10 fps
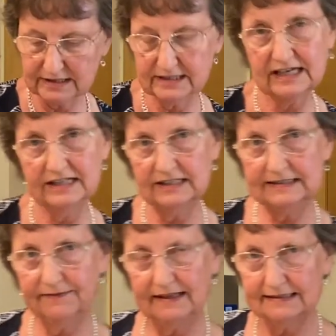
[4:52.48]
the
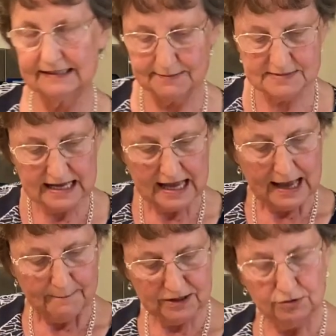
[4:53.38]
digestive enzymes,
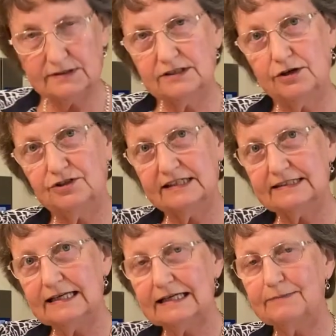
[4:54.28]
but also just a
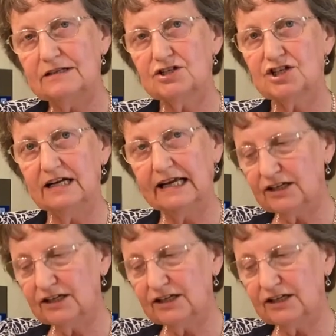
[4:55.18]
little bit of chili.